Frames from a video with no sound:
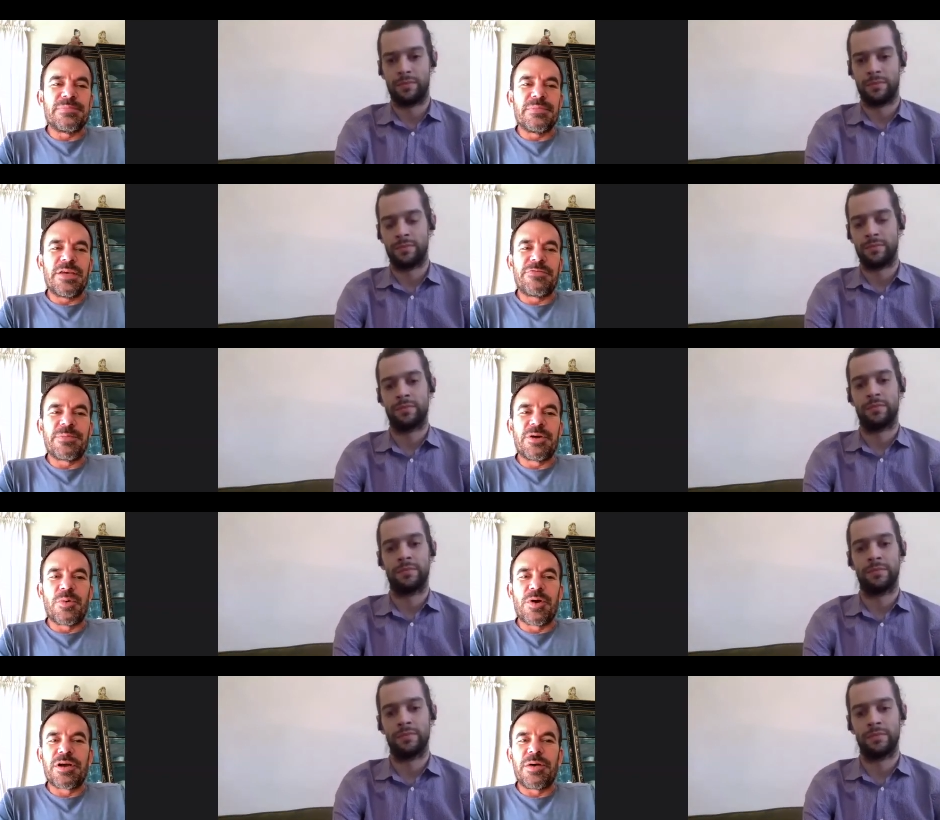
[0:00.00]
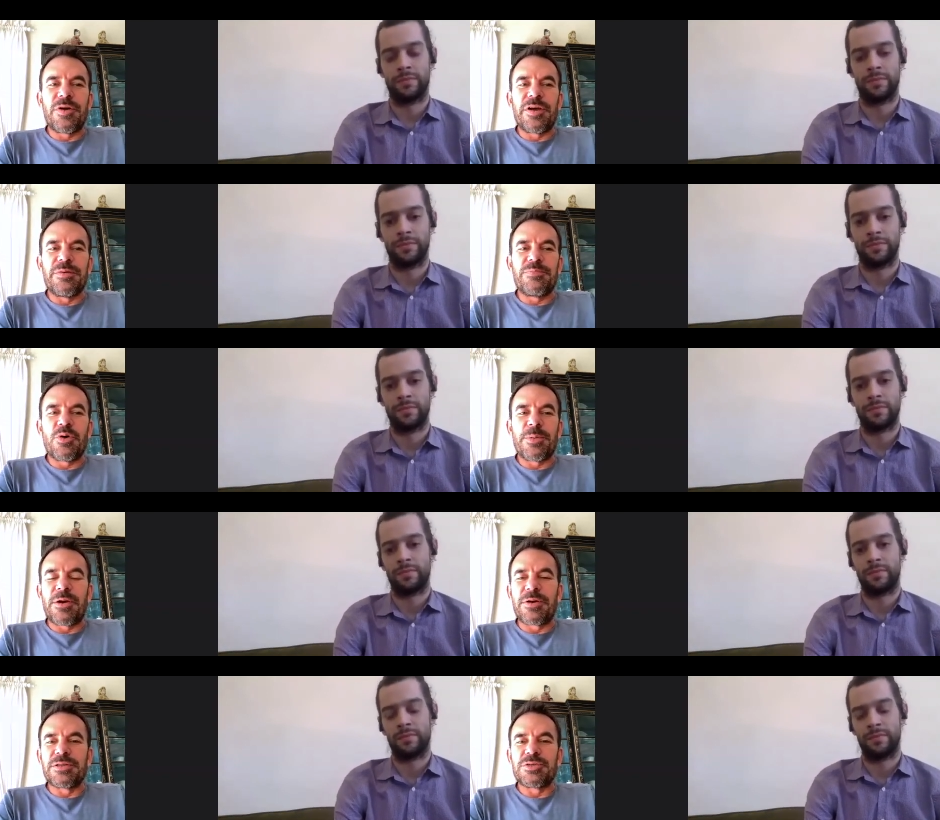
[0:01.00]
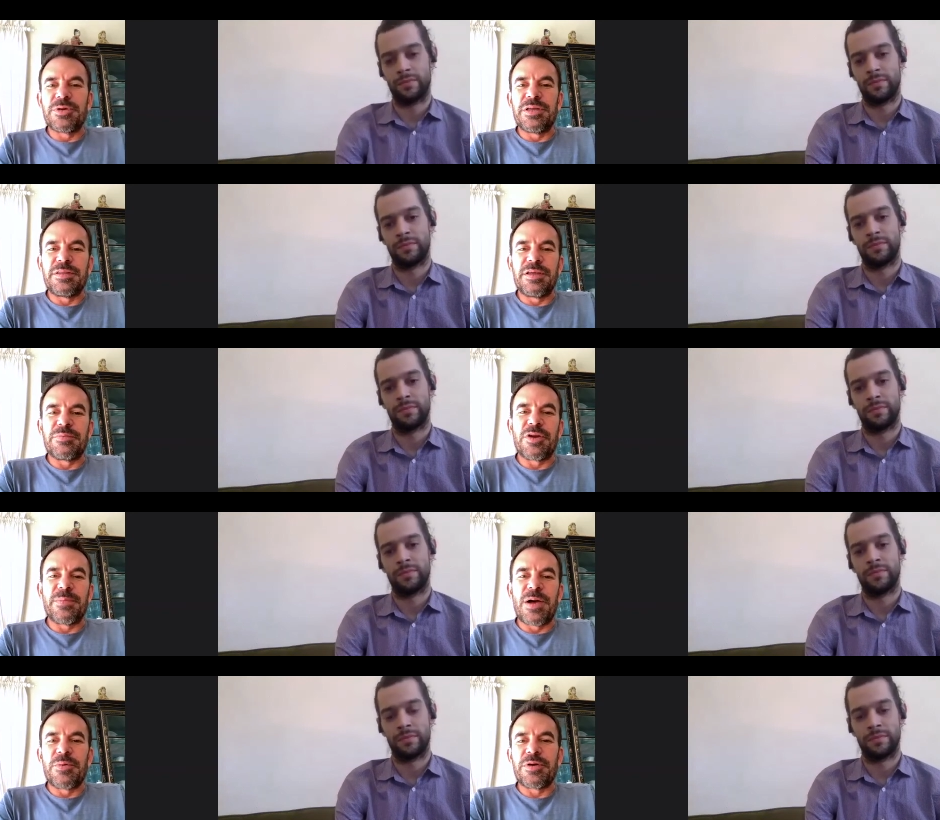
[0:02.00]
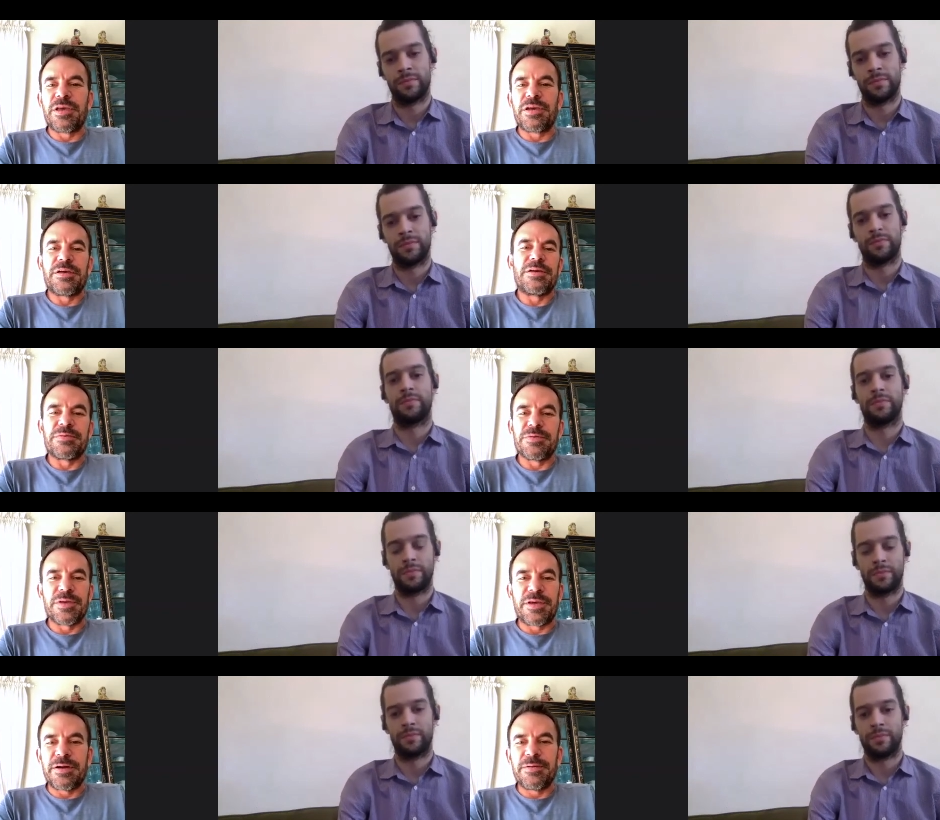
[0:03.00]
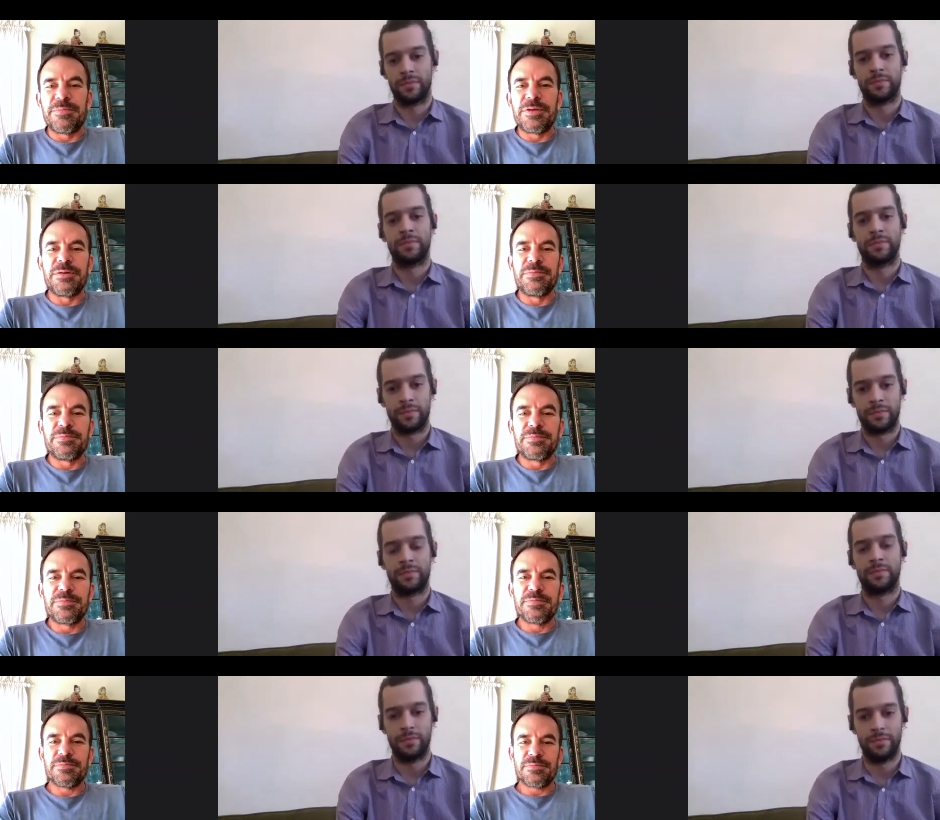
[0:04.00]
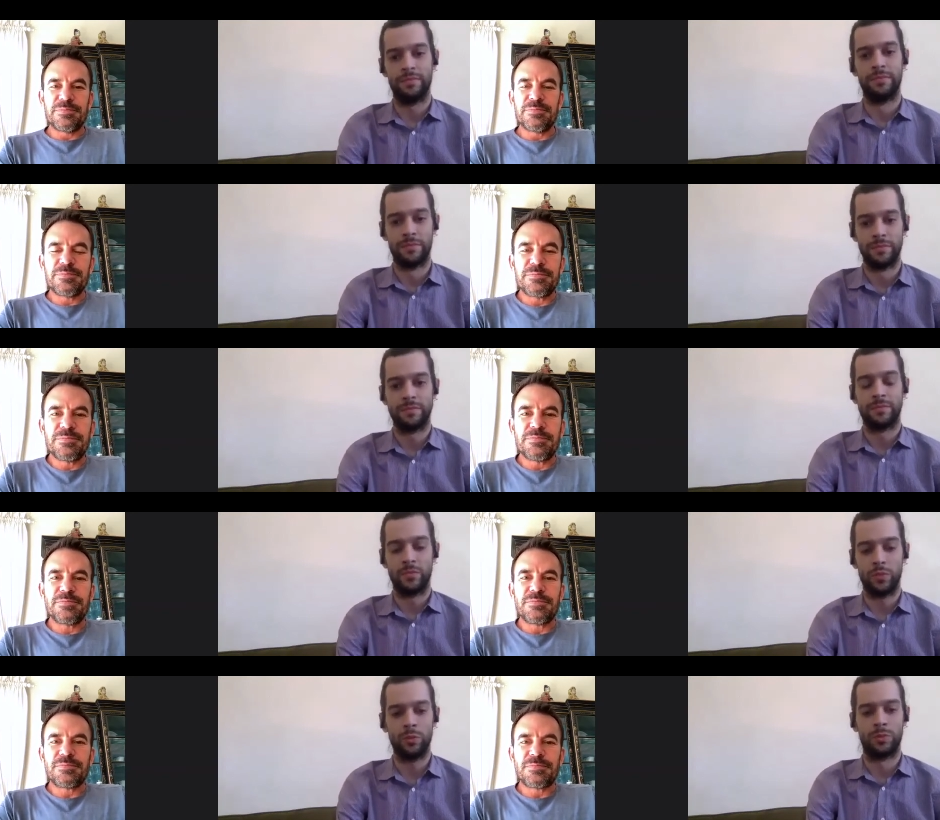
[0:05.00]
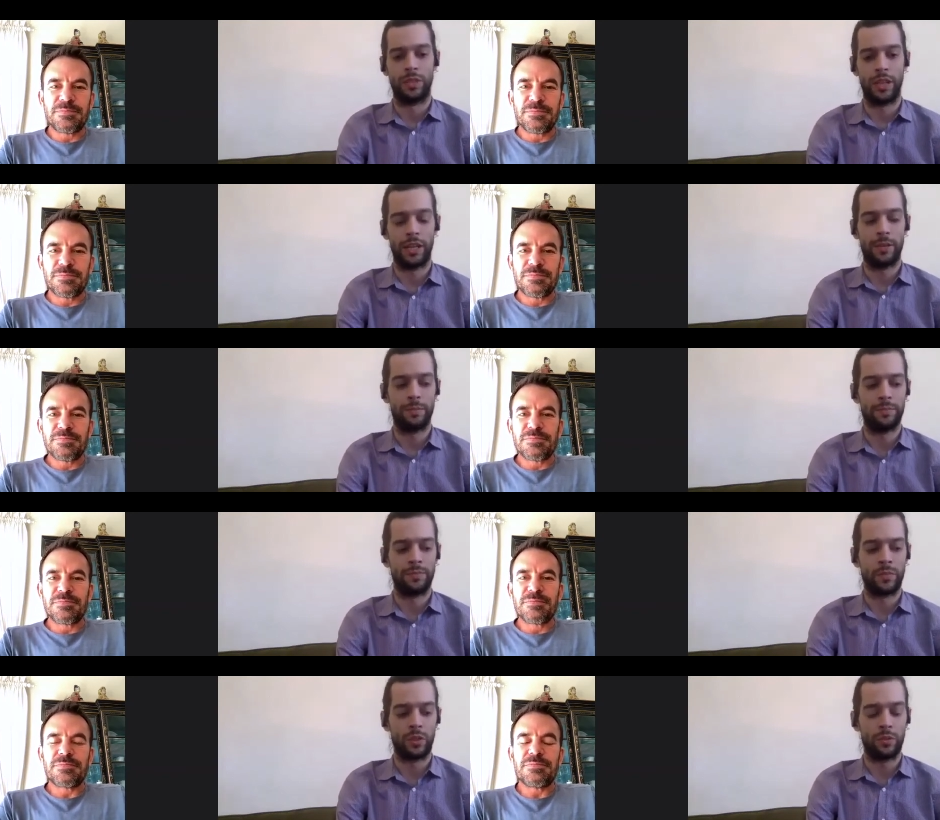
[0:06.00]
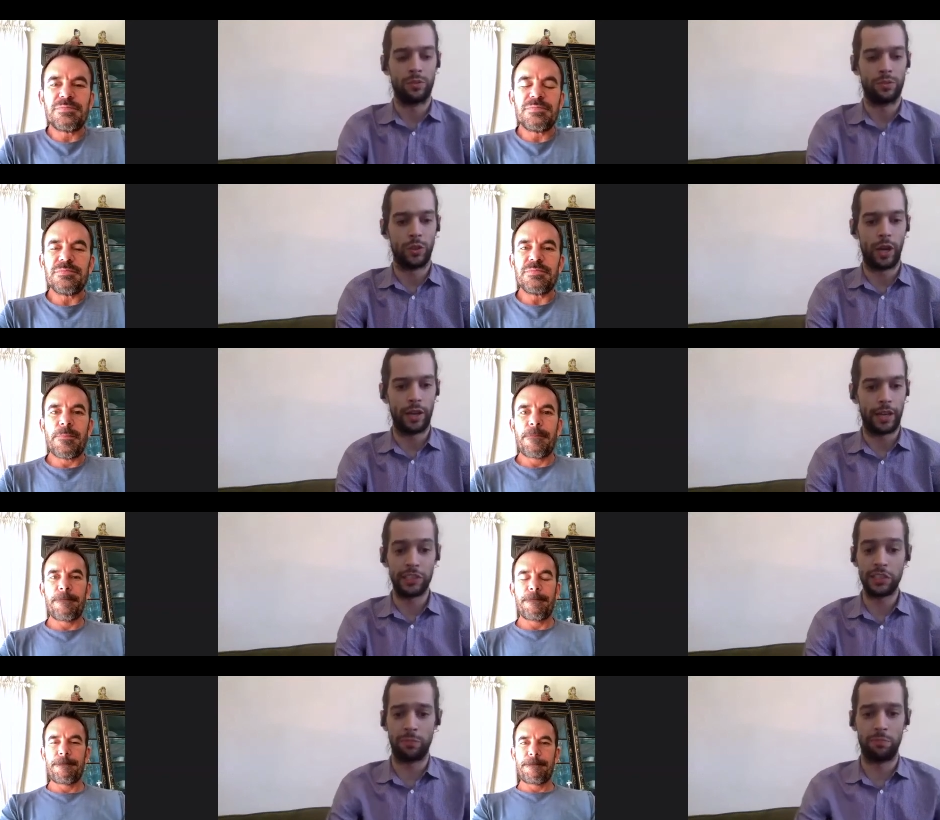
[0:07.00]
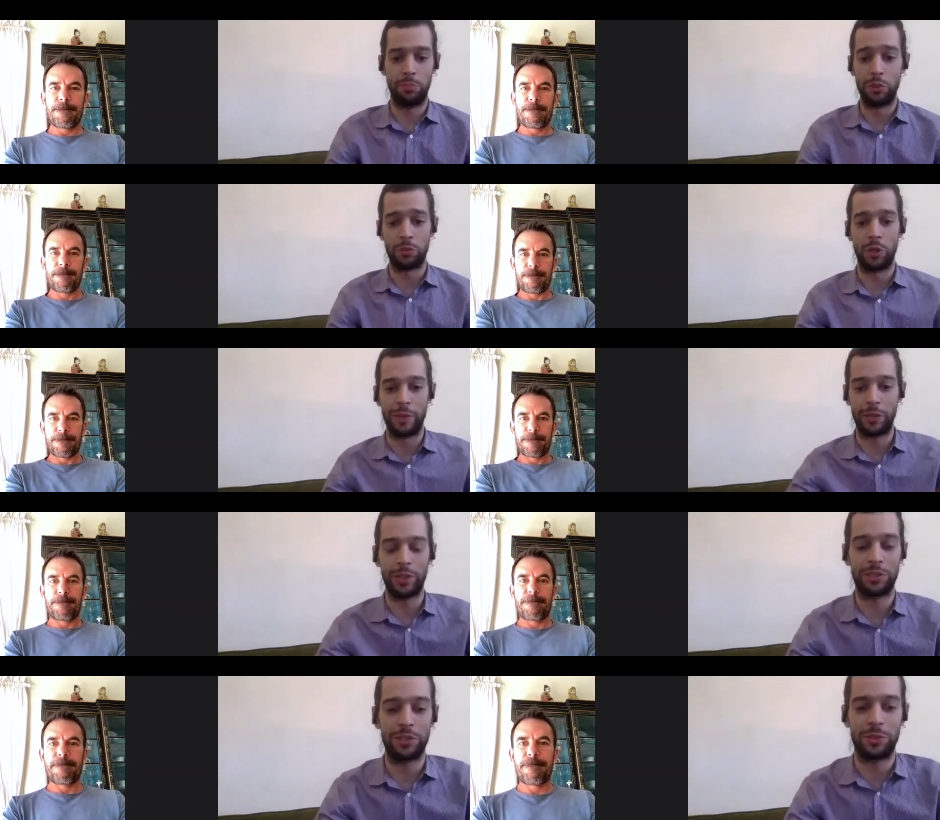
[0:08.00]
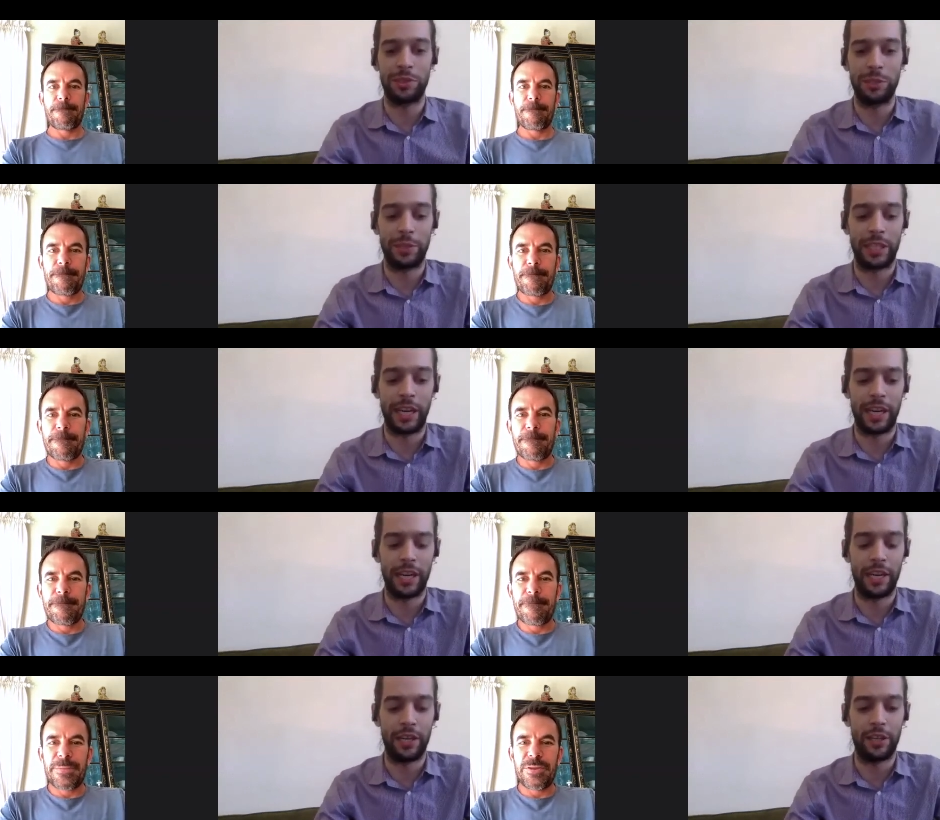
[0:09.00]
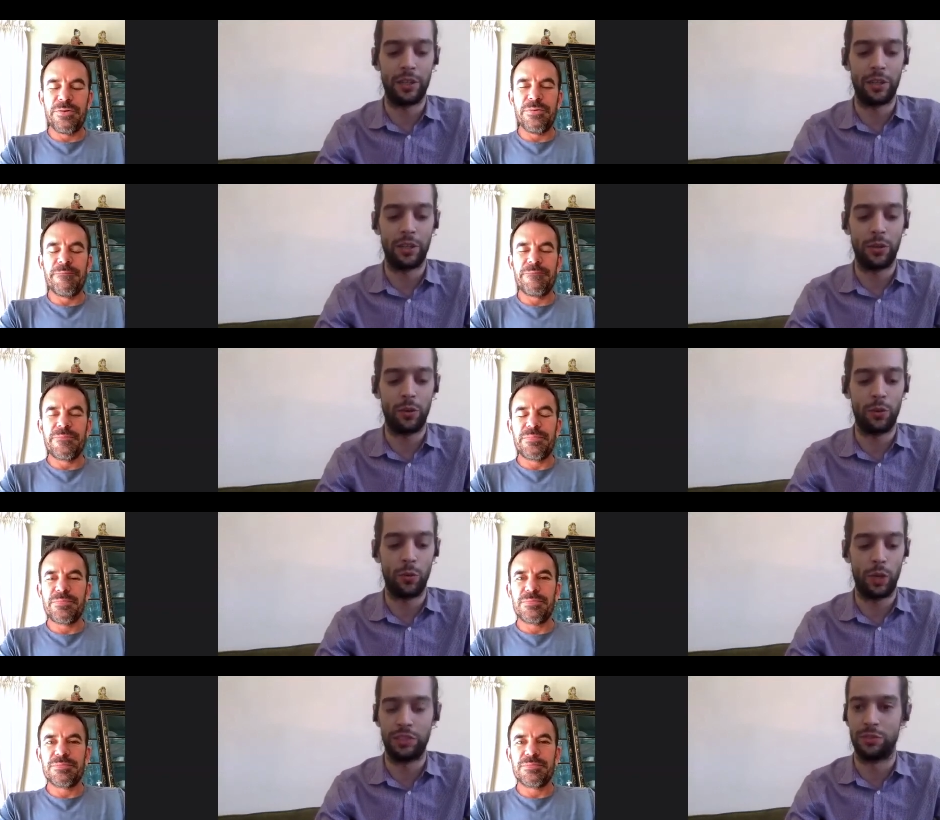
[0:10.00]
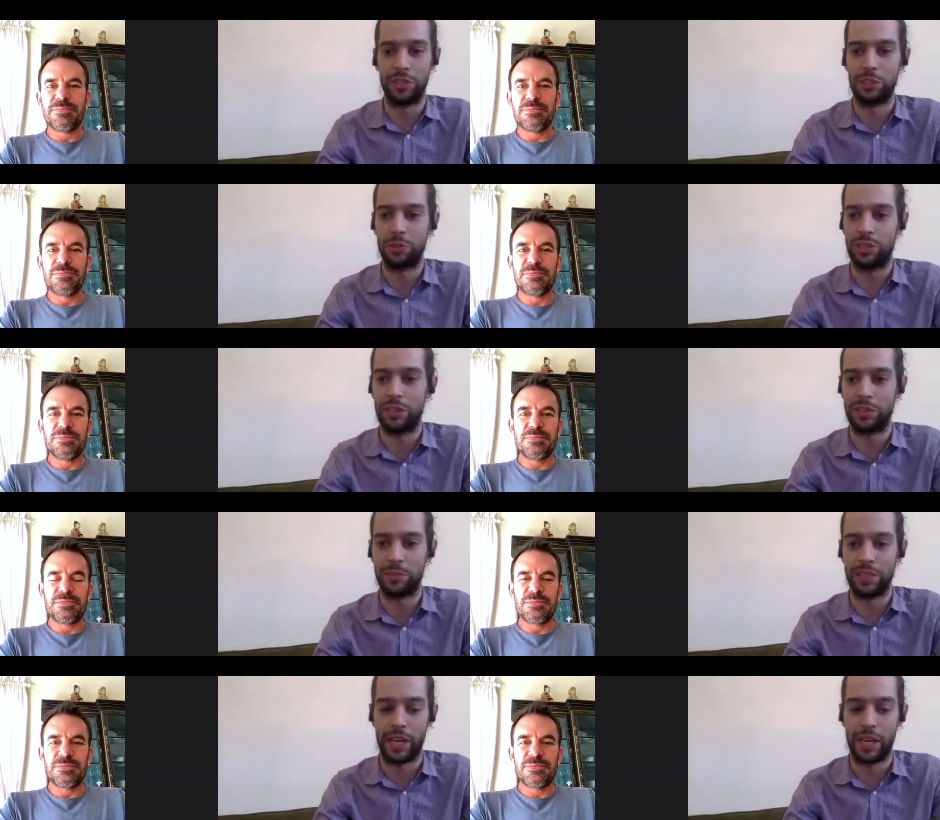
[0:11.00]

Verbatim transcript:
Speaker 1: if I'm going to work, I want to pour my heart into it. And then when I'm not working, I don't really care, you know? Mm-hmm.
Speaker 2: Cool. Um, so I, I, guess I blew through all my questions really, but uh, cool. is, since we still have some